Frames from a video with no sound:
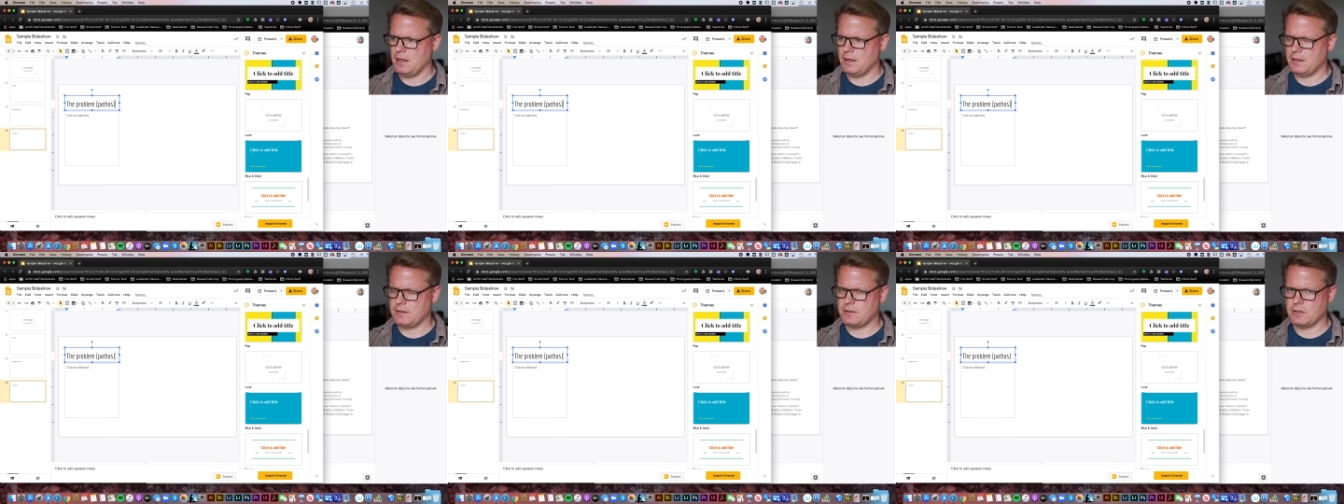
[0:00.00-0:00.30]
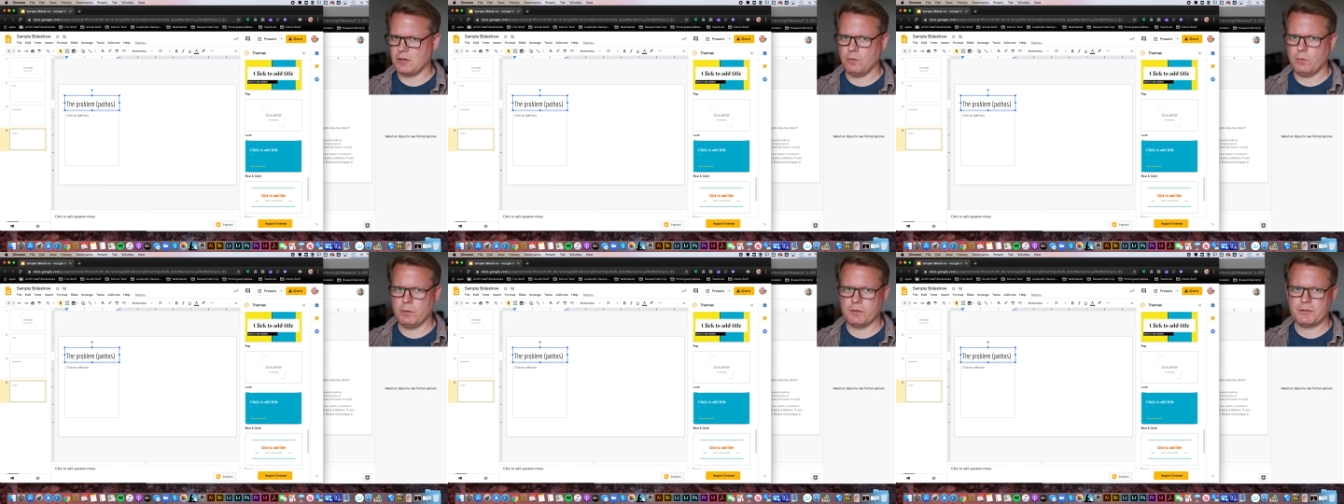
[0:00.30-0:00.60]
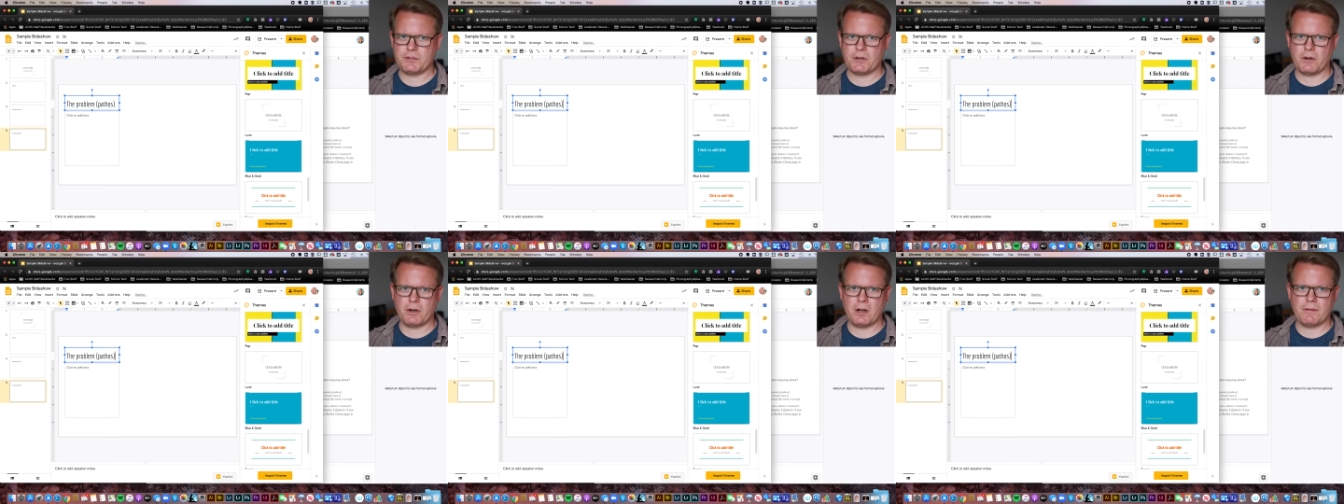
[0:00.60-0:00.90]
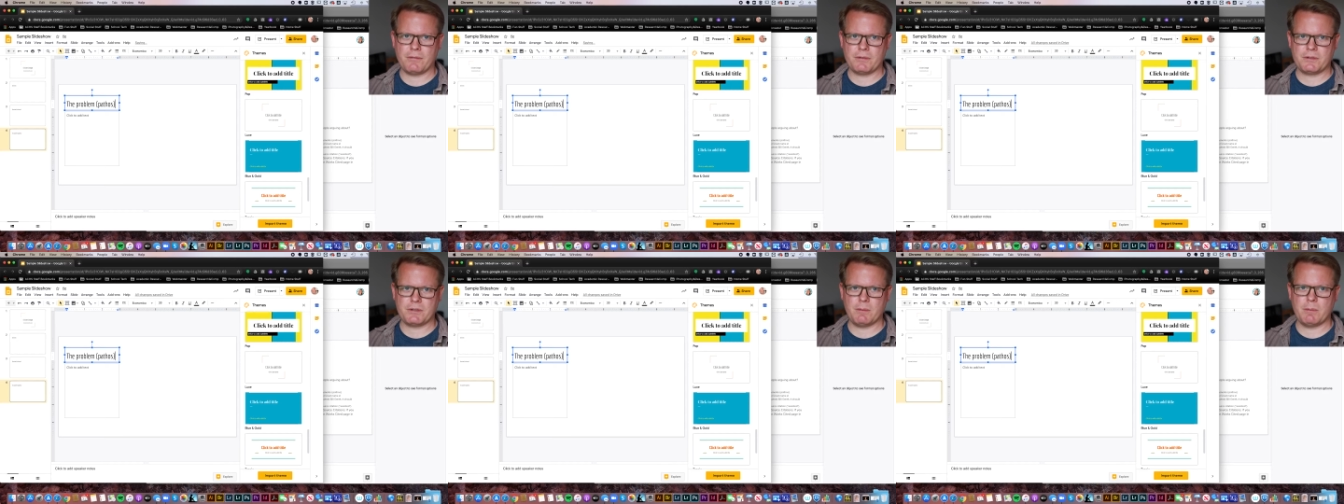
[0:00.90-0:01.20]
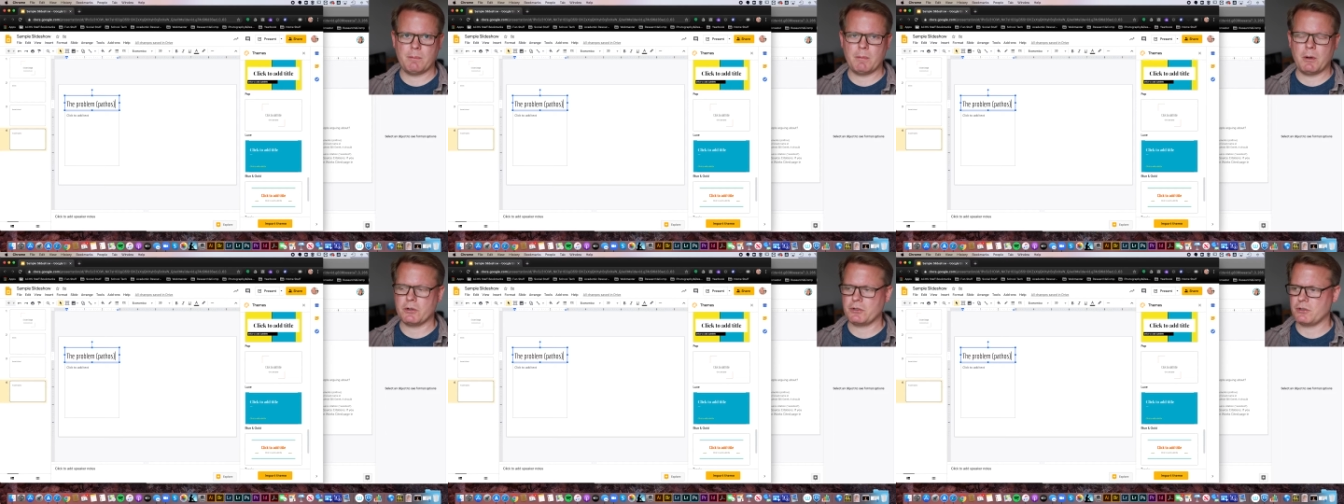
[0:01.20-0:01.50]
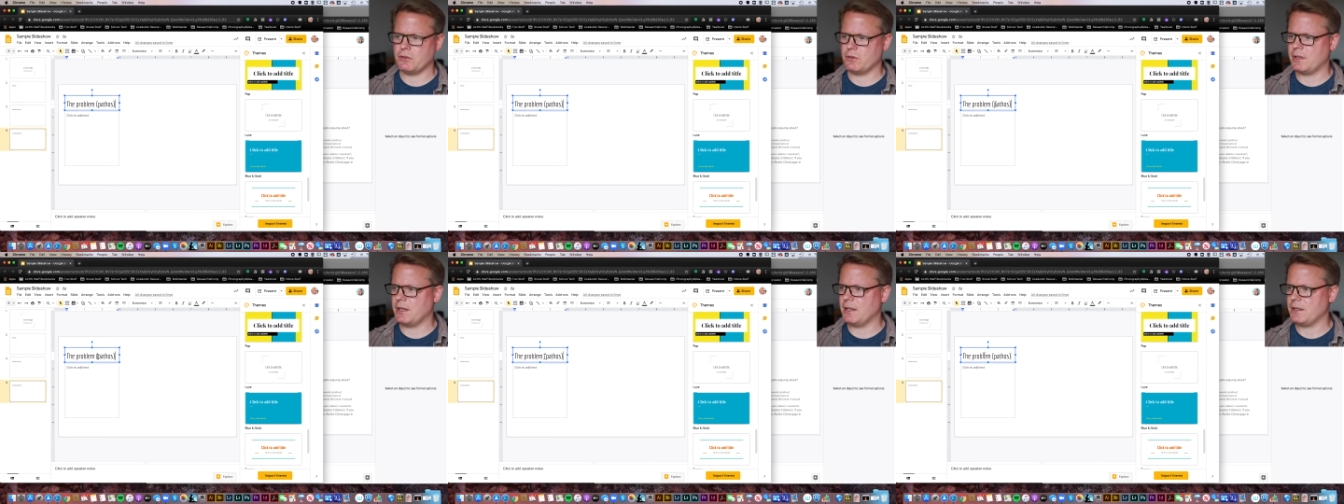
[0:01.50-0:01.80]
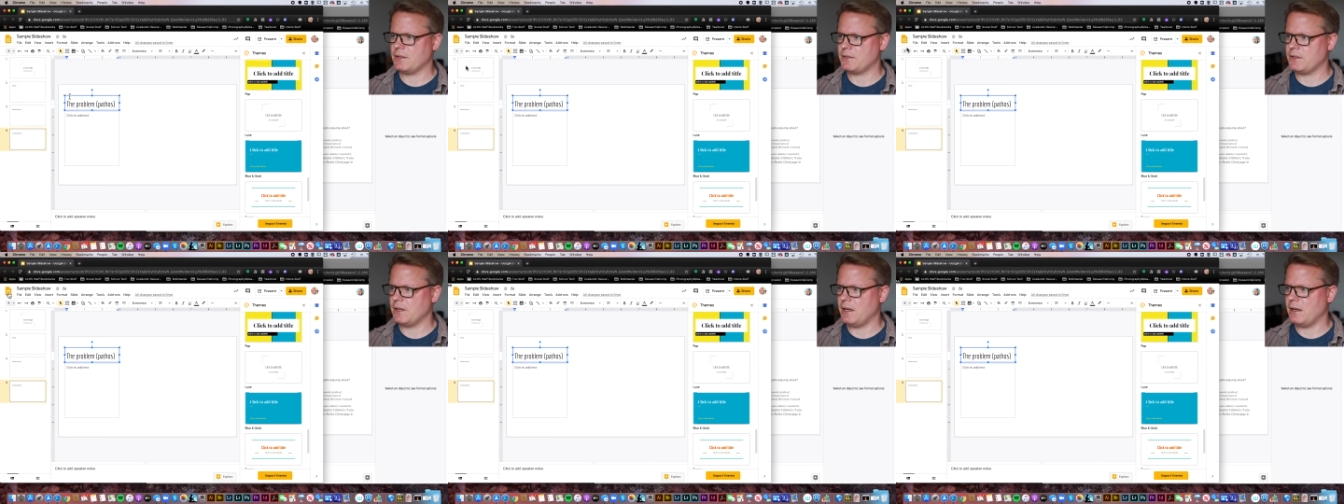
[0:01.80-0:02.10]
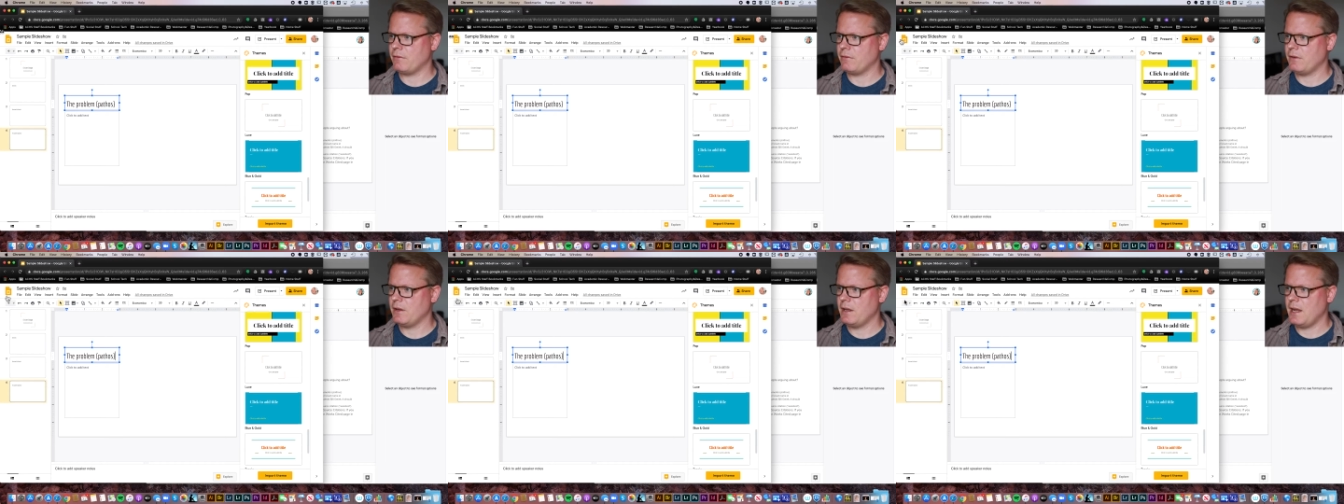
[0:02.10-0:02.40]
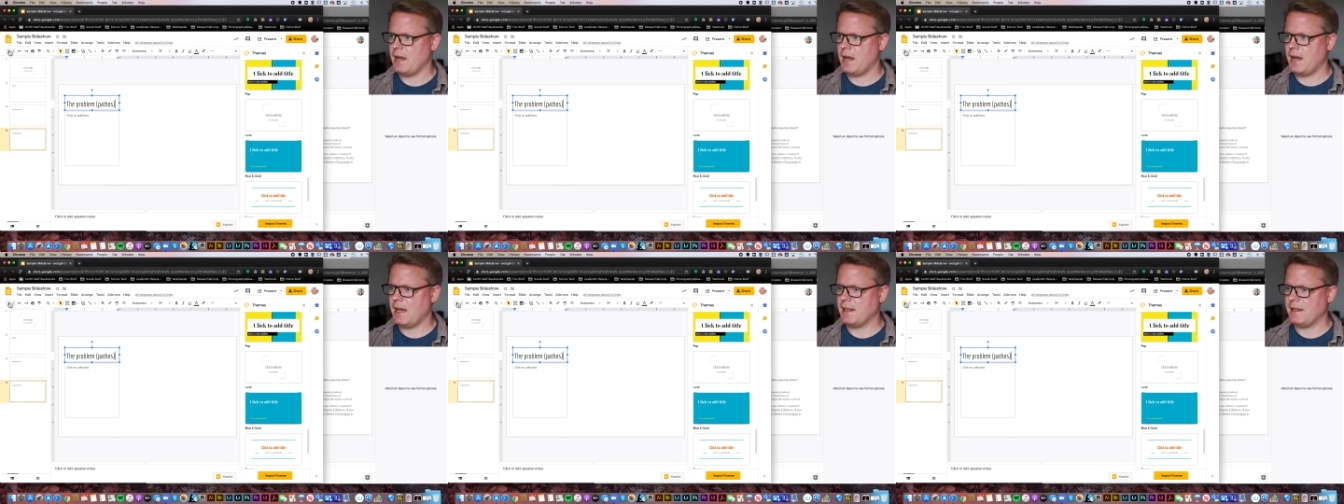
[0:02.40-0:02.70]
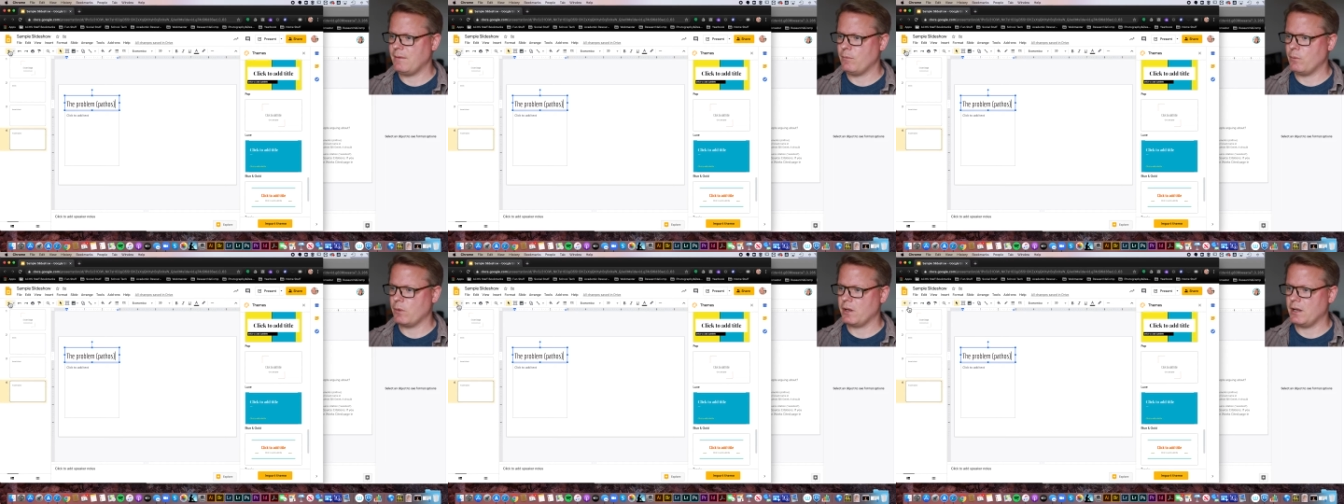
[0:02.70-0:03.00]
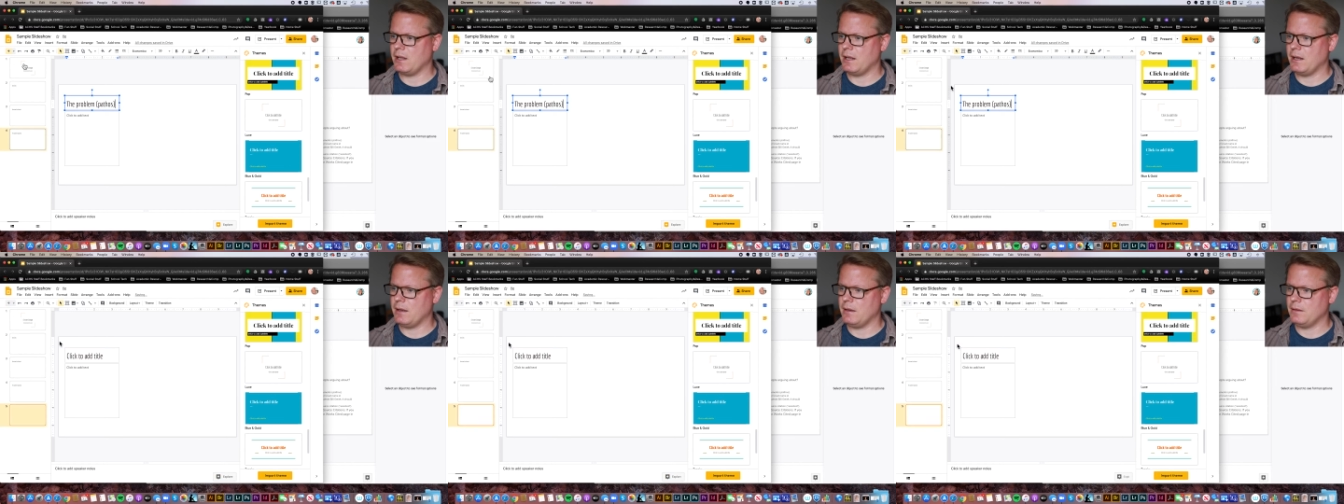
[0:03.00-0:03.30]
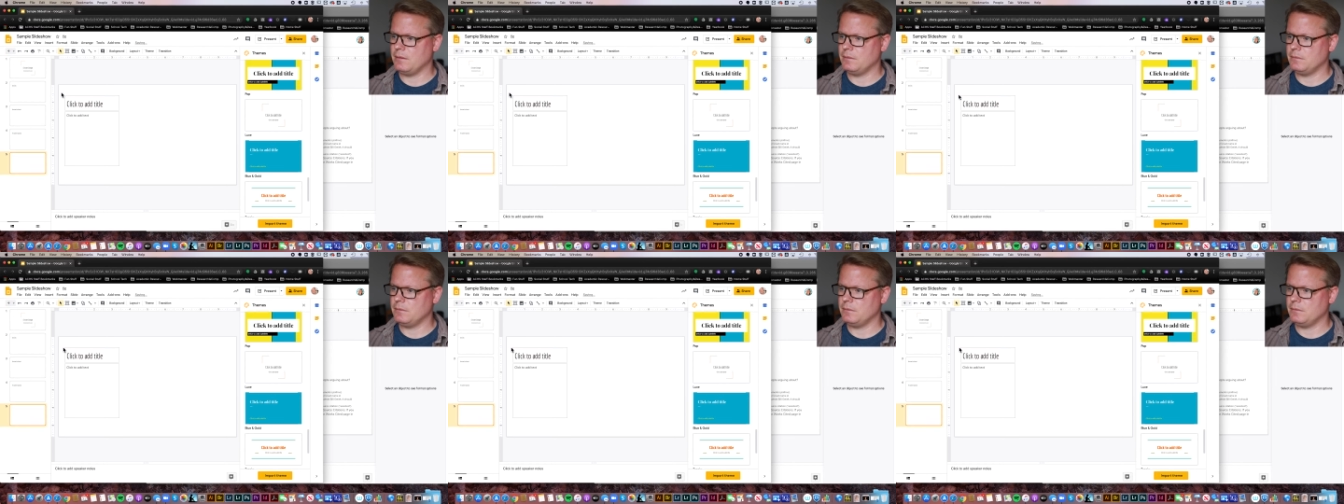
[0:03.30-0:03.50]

So we'll start off with some emotional kind of stuff, and then we're gonna